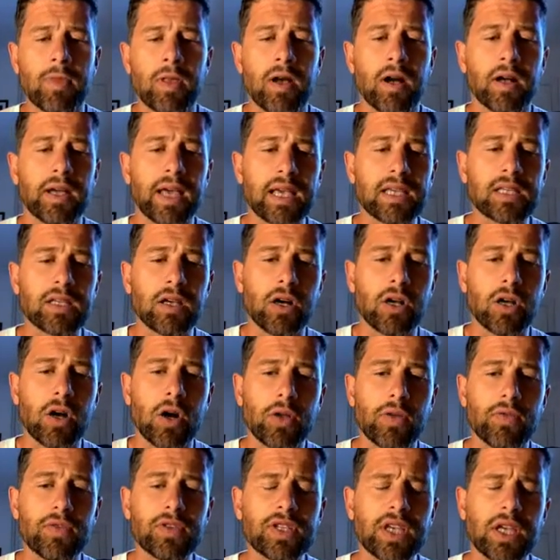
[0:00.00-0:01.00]
I guess our
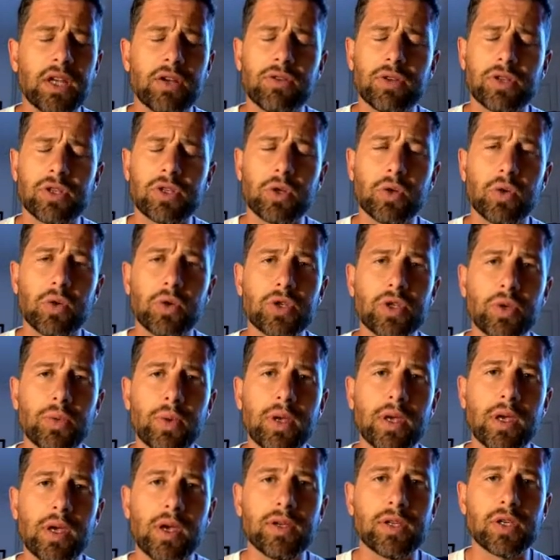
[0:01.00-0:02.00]
kind of secret sauce that
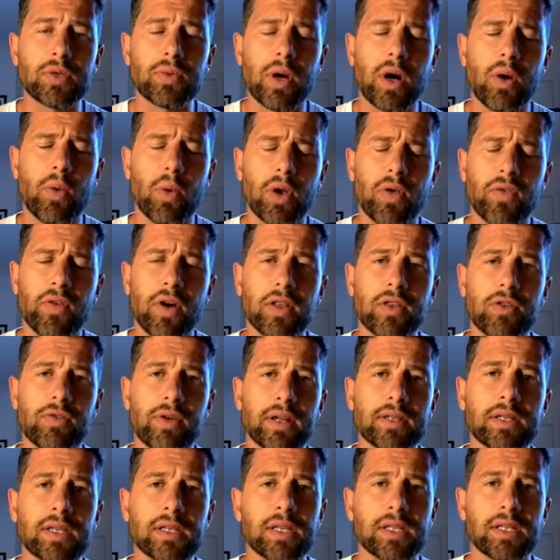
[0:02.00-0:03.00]
we use as well, one of our
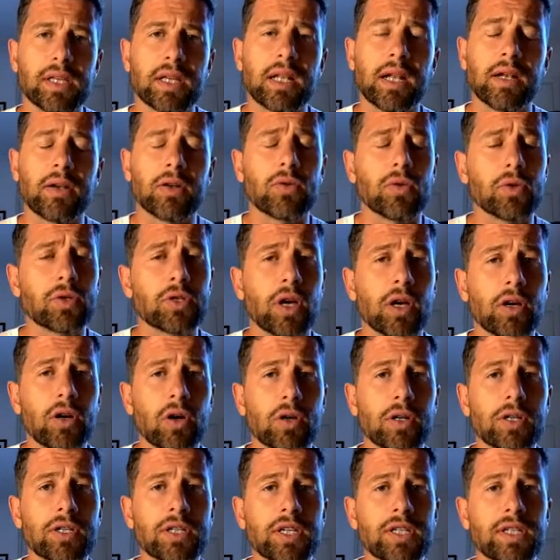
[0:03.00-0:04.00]
directors is a clinical
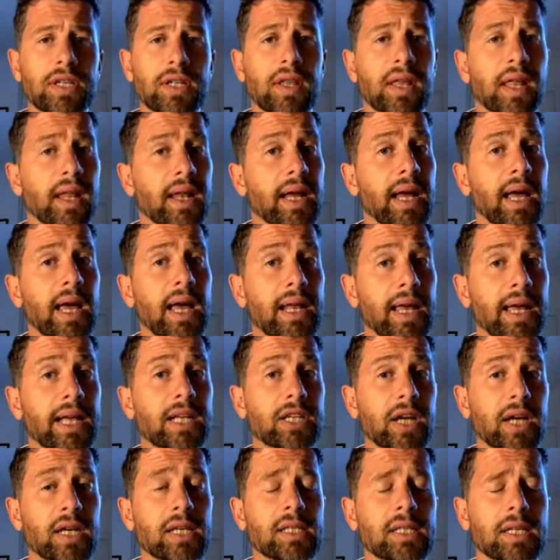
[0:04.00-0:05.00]
psychologist in the
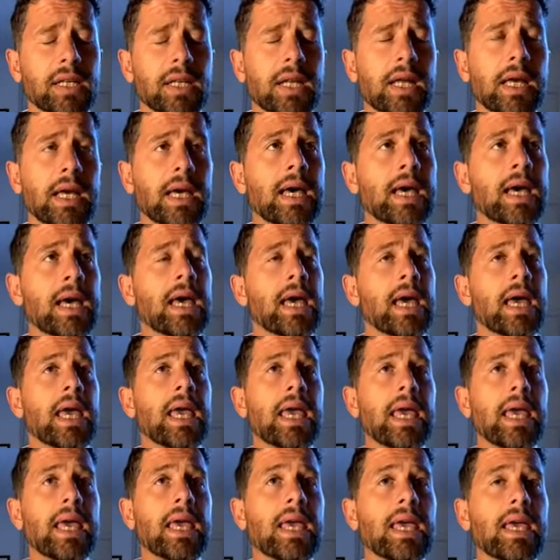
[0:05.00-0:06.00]
NHS, and
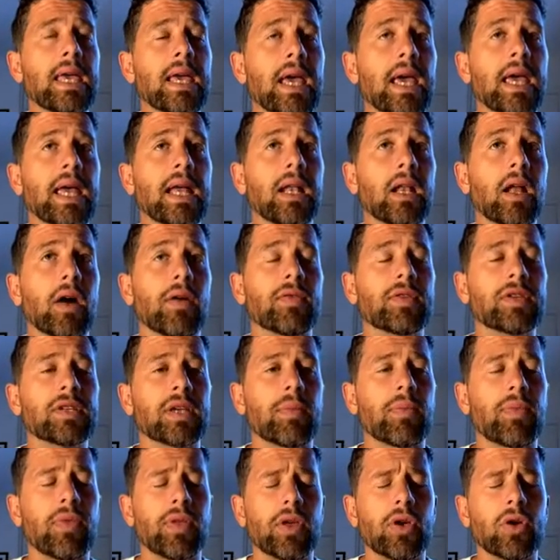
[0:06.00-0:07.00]
he loves
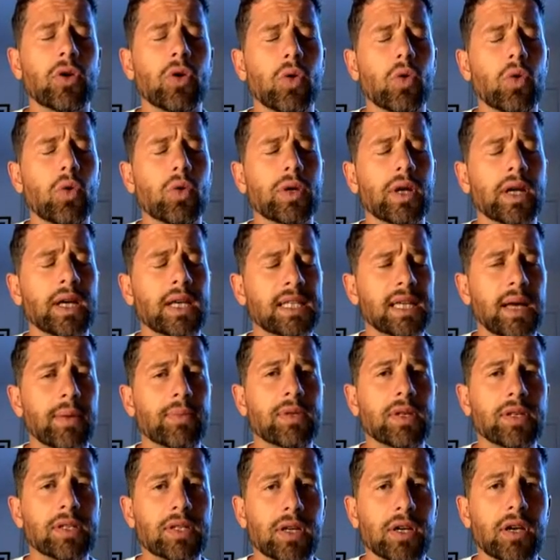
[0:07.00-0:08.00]
something called
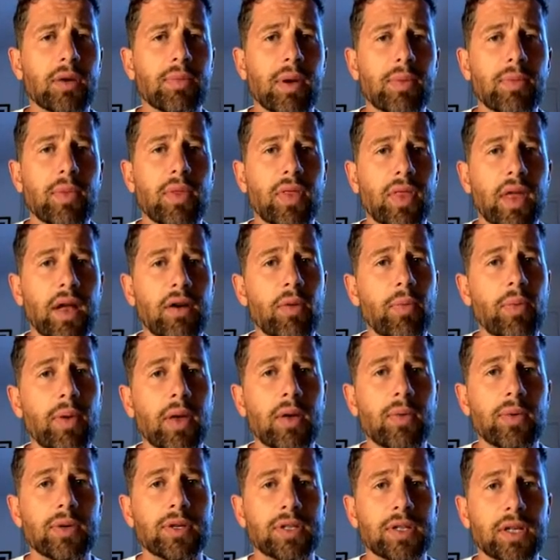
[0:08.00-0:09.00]
acceptance and commitment
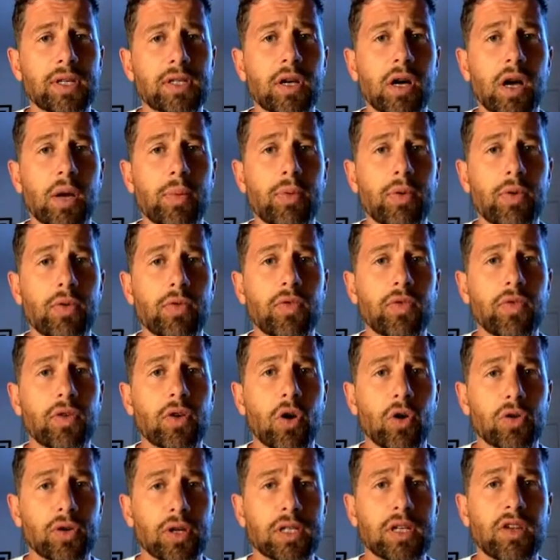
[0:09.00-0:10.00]
therapy, which is a type of
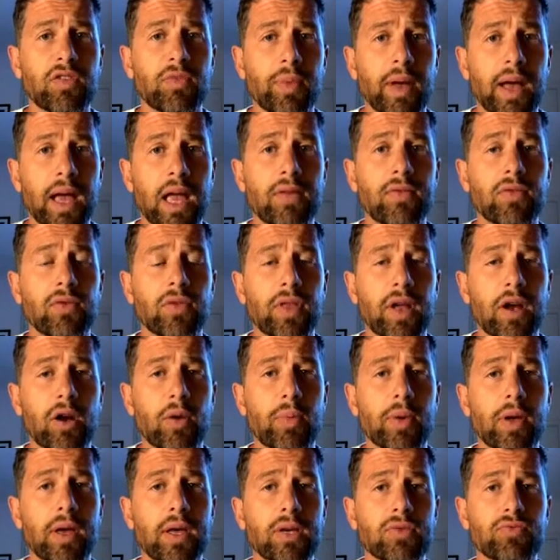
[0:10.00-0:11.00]
cognitive behavioural
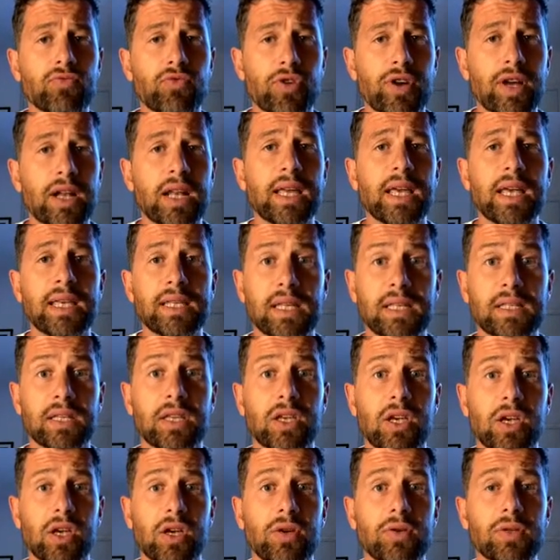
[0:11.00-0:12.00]
therapy. It's really easy to
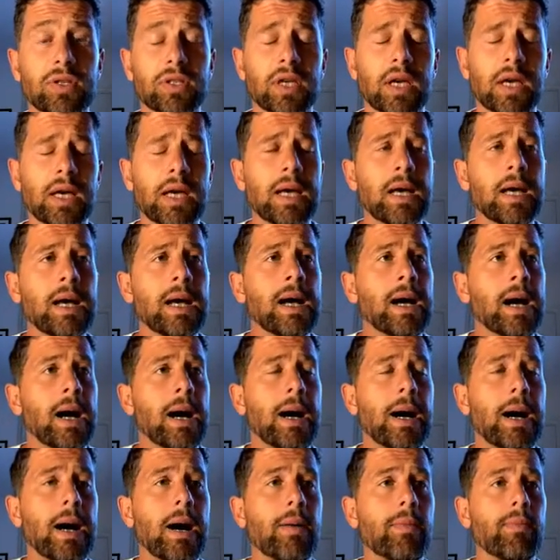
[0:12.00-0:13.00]
use,
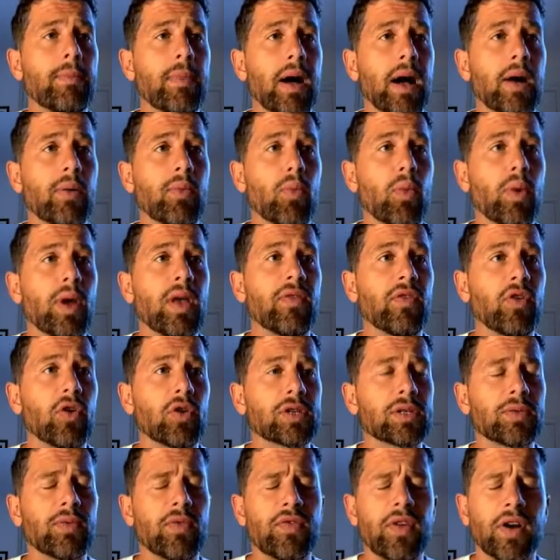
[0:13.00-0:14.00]
and we've
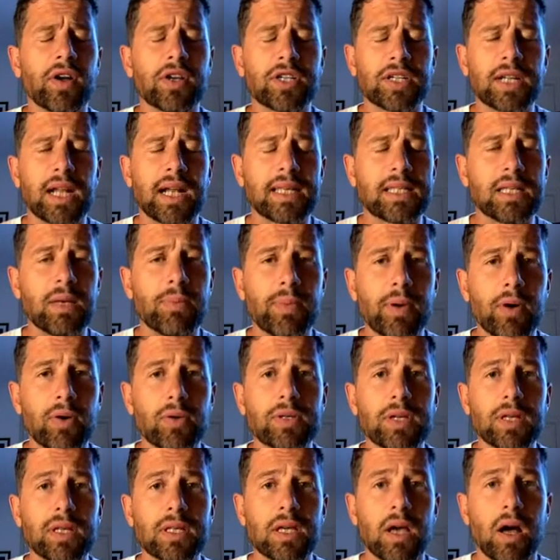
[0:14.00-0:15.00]
got some functionality
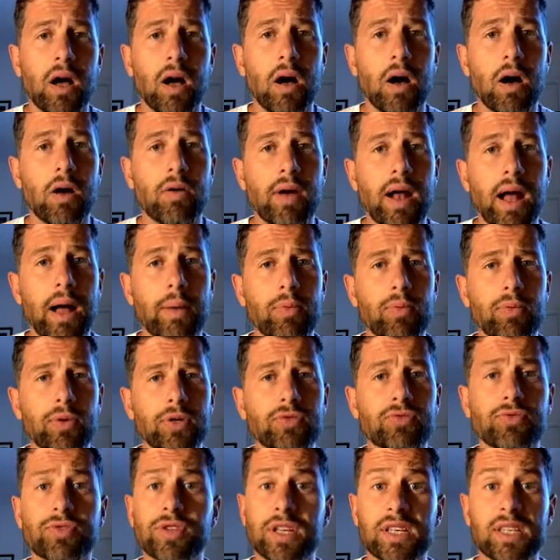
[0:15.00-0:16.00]
built into our app
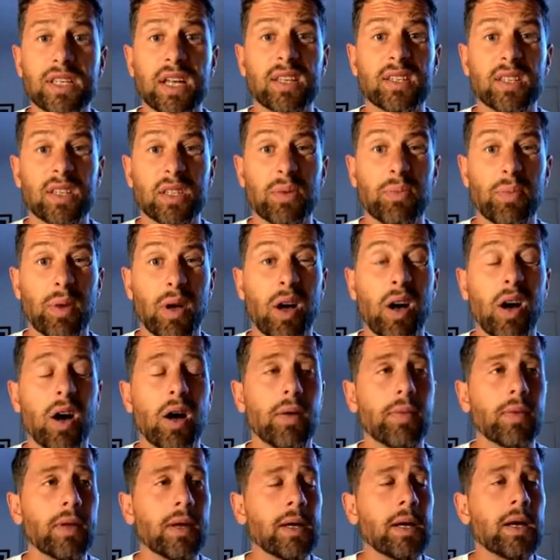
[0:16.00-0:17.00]
which really sets us
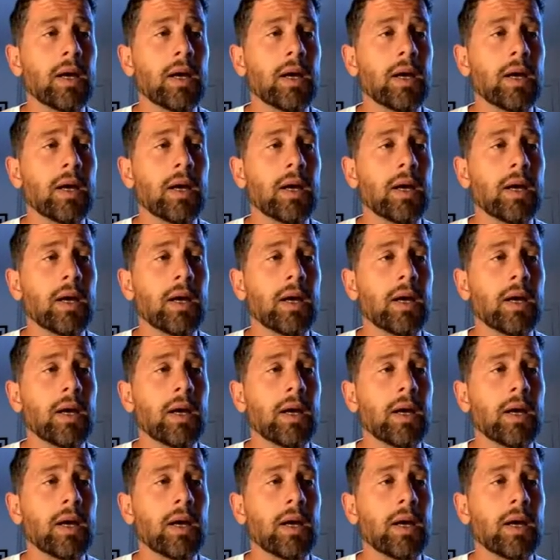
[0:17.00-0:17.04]
apart,